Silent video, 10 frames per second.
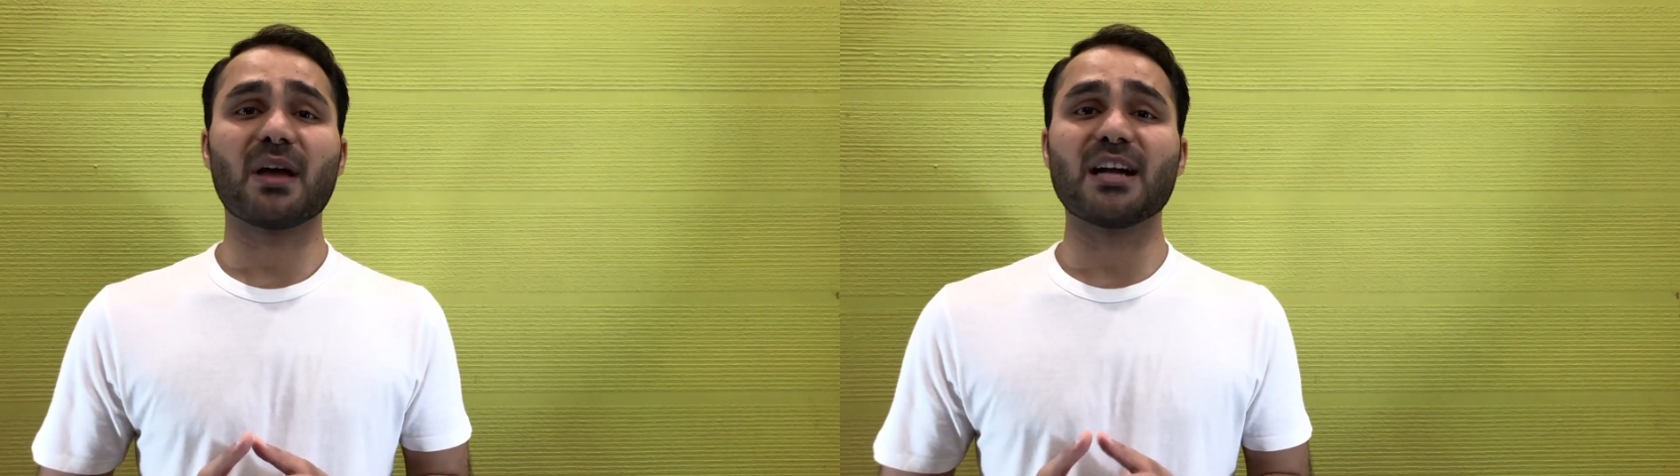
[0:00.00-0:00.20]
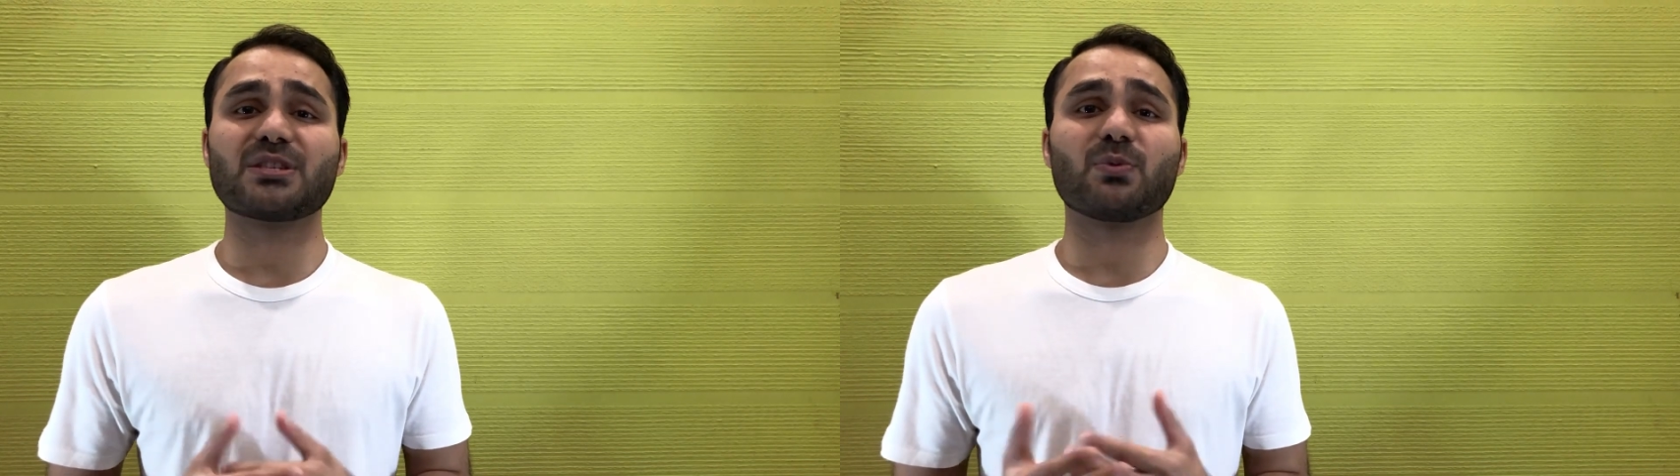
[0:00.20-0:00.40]

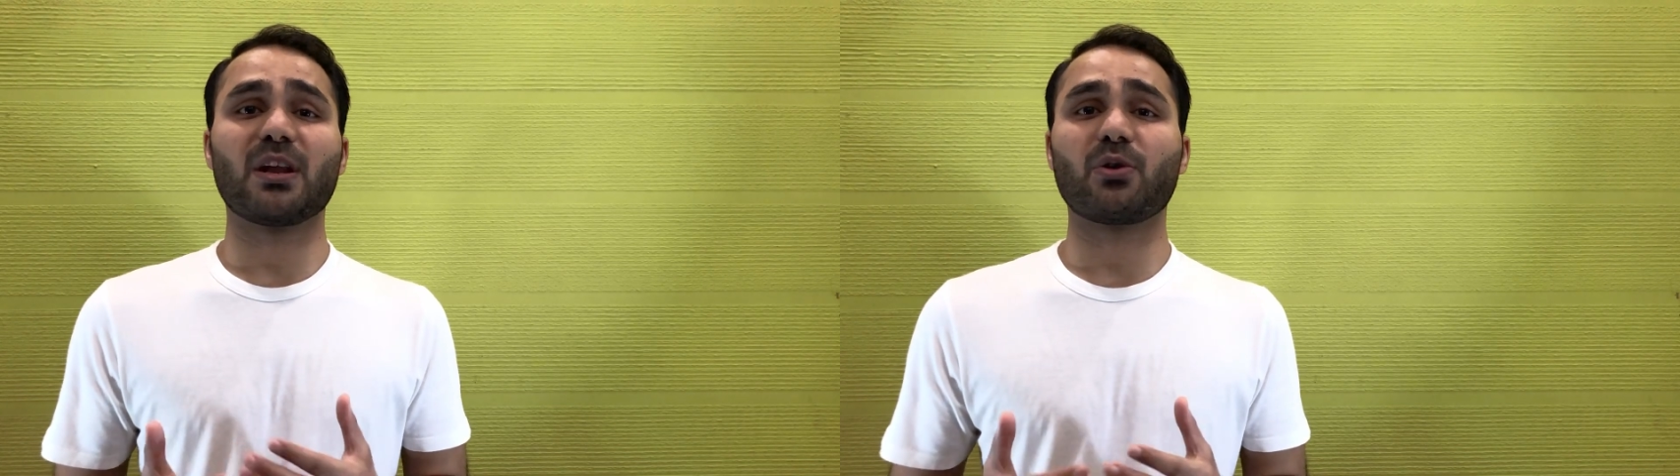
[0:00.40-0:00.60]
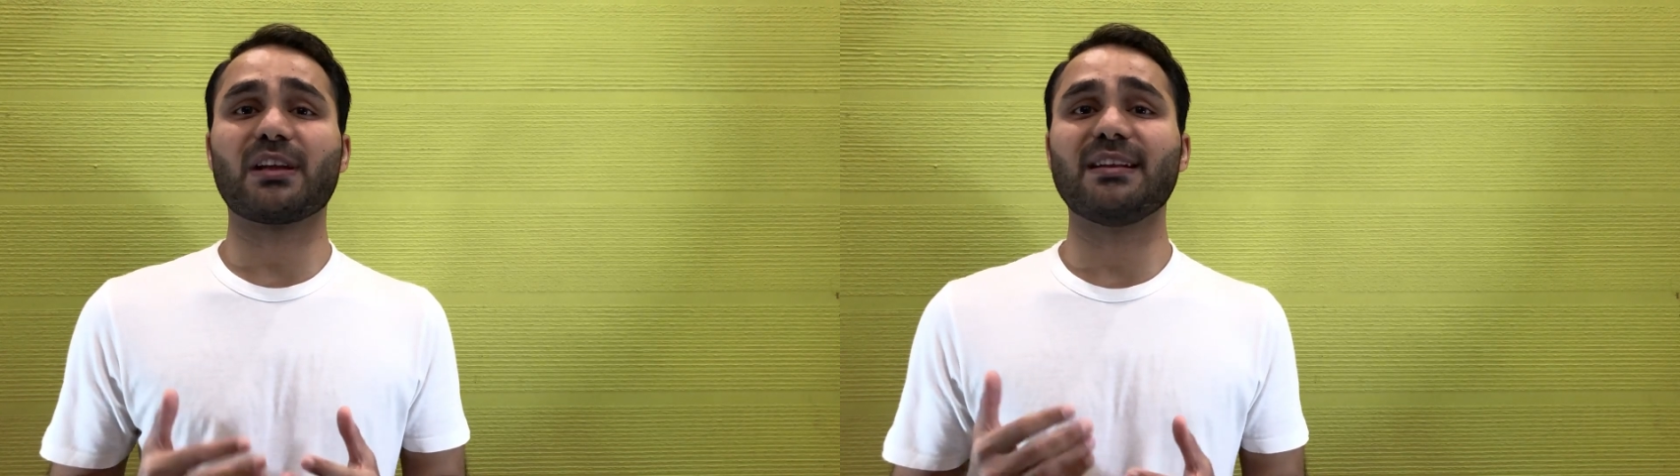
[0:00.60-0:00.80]
I just want
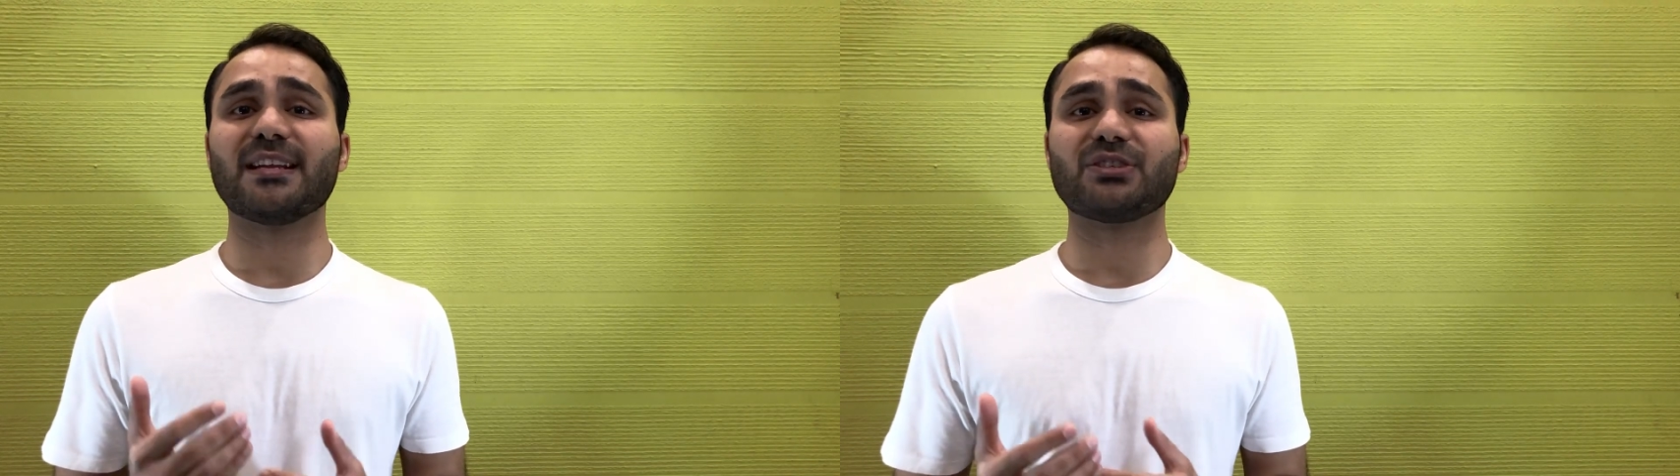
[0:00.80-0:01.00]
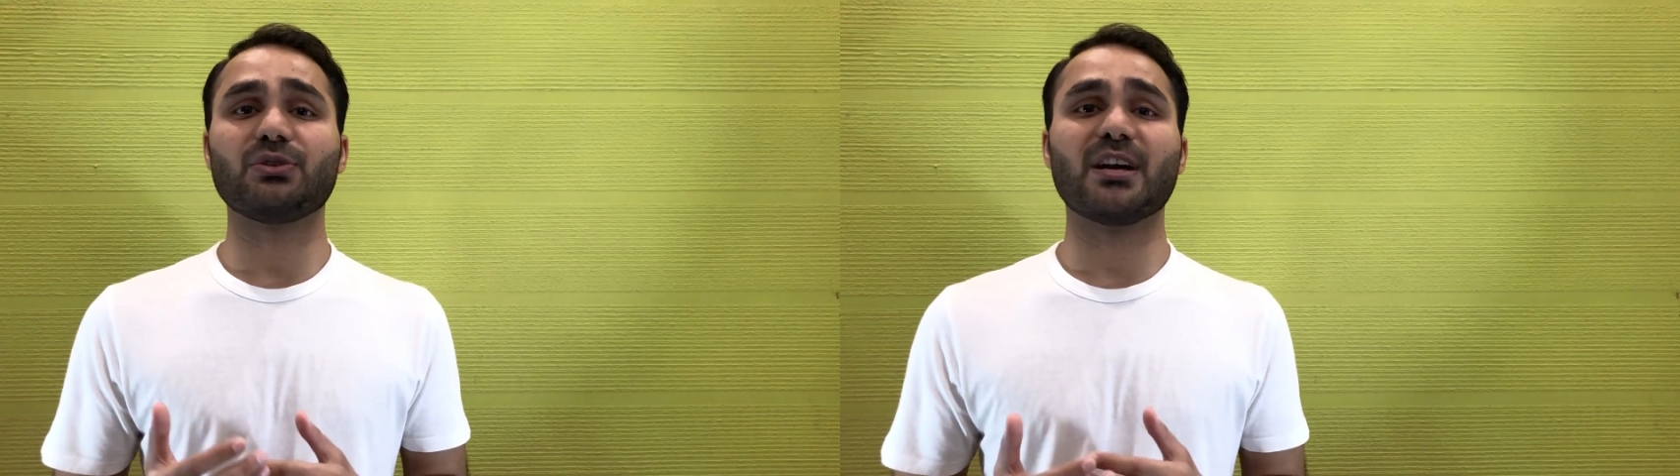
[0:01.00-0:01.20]
to quickly
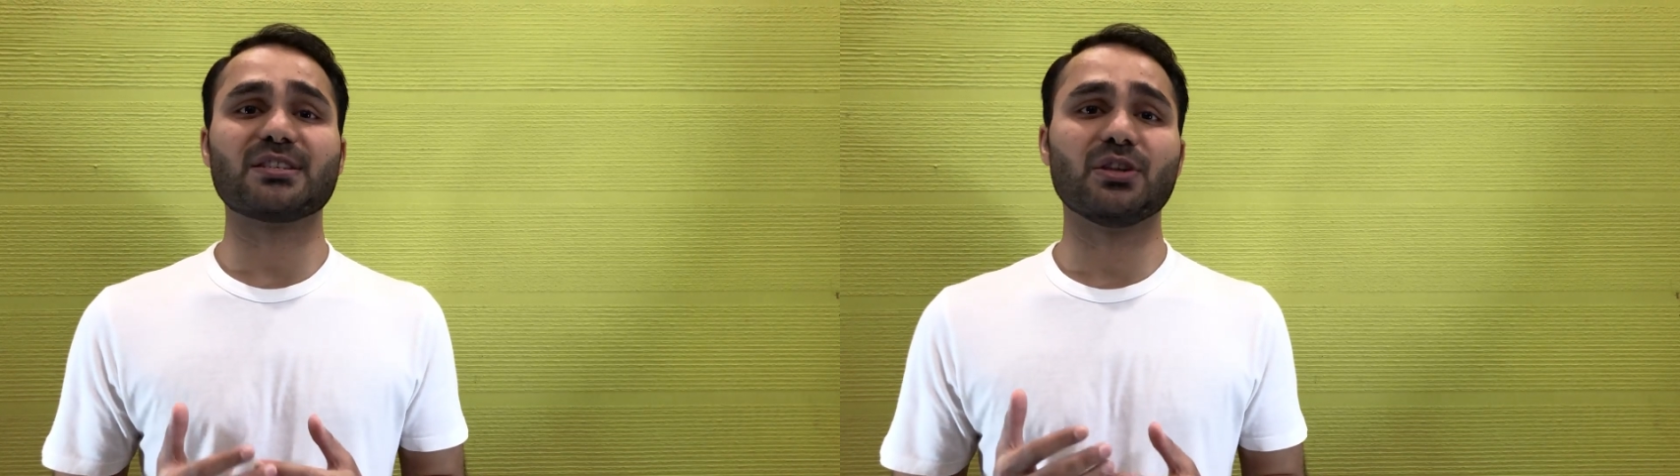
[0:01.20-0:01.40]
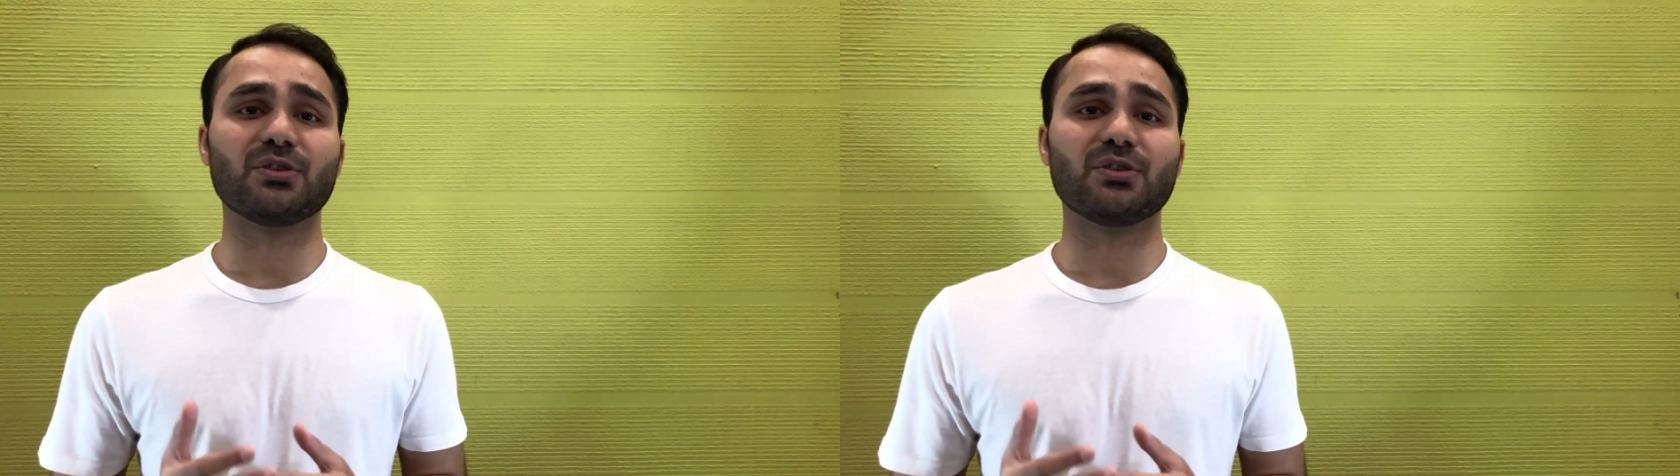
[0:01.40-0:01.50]
let you guys know